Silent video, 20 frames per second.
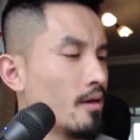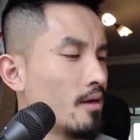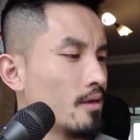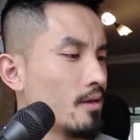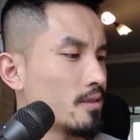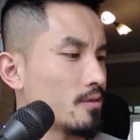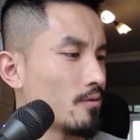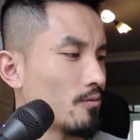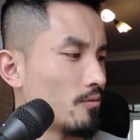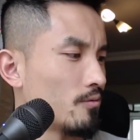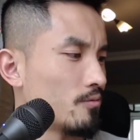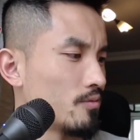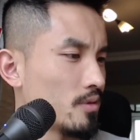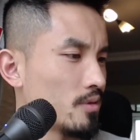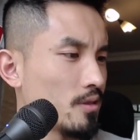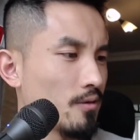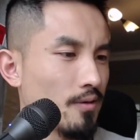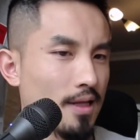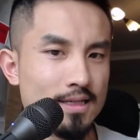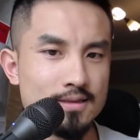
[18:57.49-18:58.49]
So
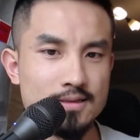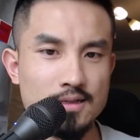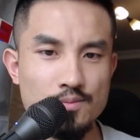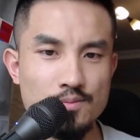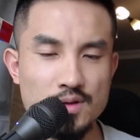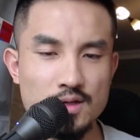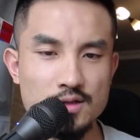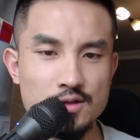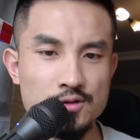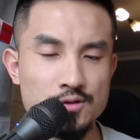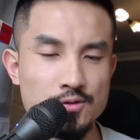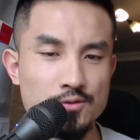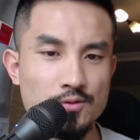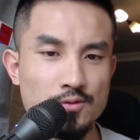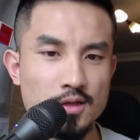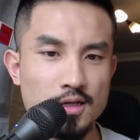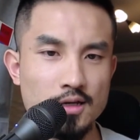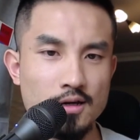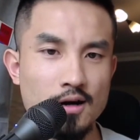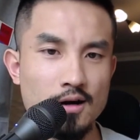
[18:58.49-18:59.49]
that's something you should
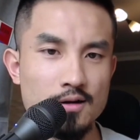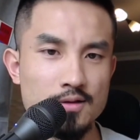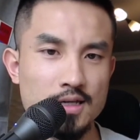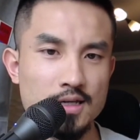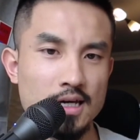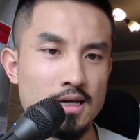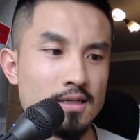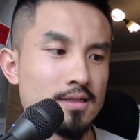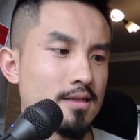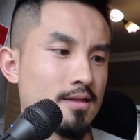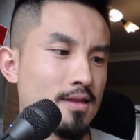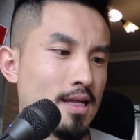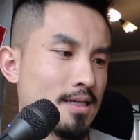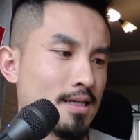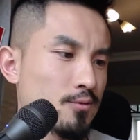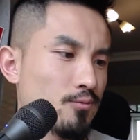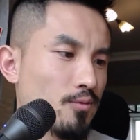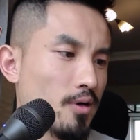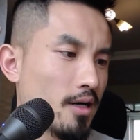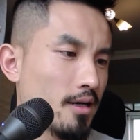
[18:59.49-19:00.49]
really guard against. And
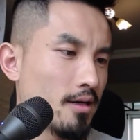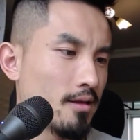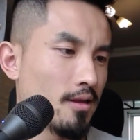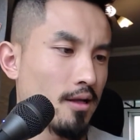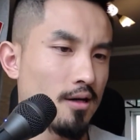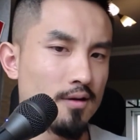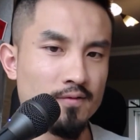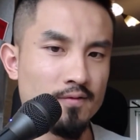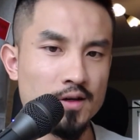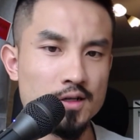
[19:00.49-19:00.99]
that's why in a lot of